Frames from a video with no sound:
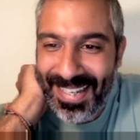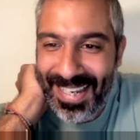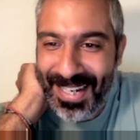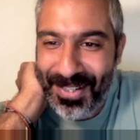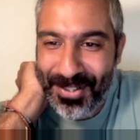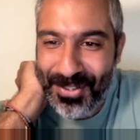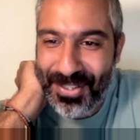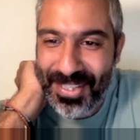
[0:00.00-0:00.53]
And
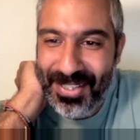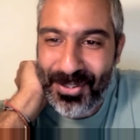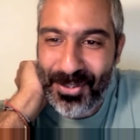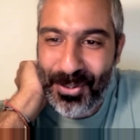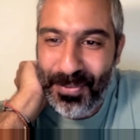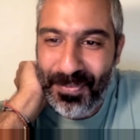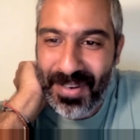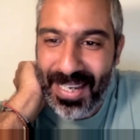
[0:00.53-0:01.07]
it's just these
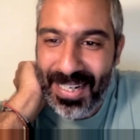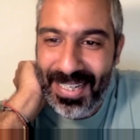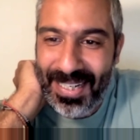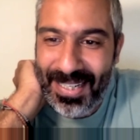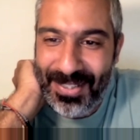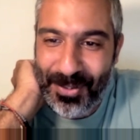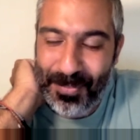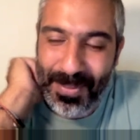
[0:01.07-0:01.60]
two
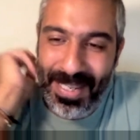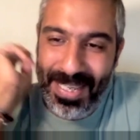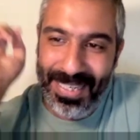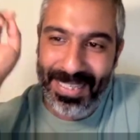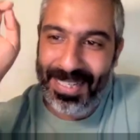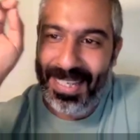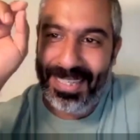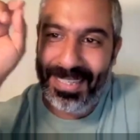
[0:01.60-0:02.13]
violinists just playing
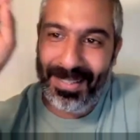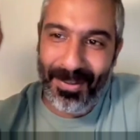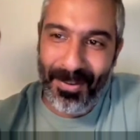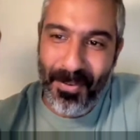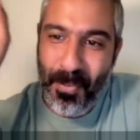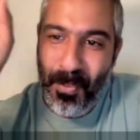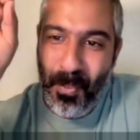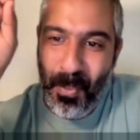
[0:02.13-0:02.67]
in like
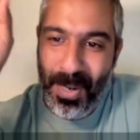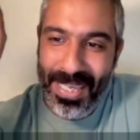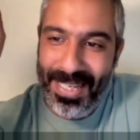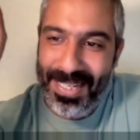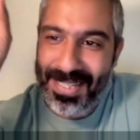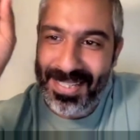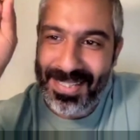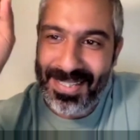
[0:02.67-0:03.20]

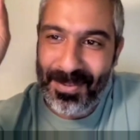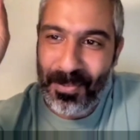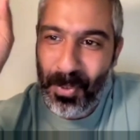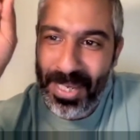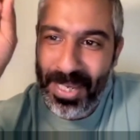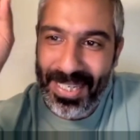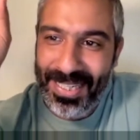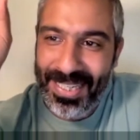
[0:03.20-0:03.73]
weird
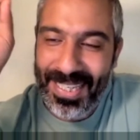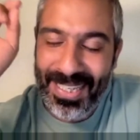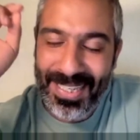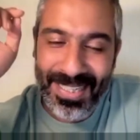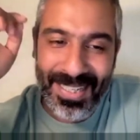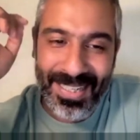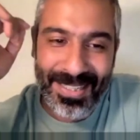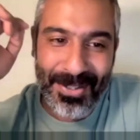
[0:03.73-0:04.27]
key,
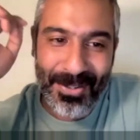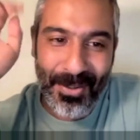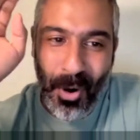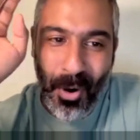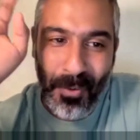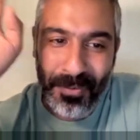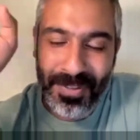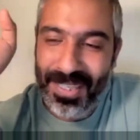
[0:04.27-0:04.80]
like just
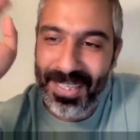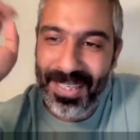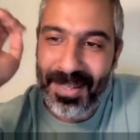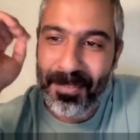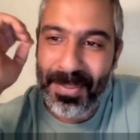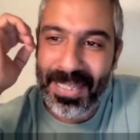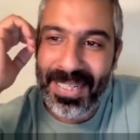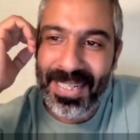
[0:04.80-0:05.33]
off key
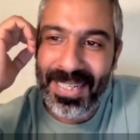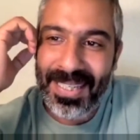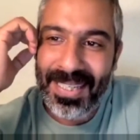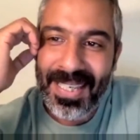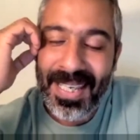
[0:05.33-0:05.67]
completely.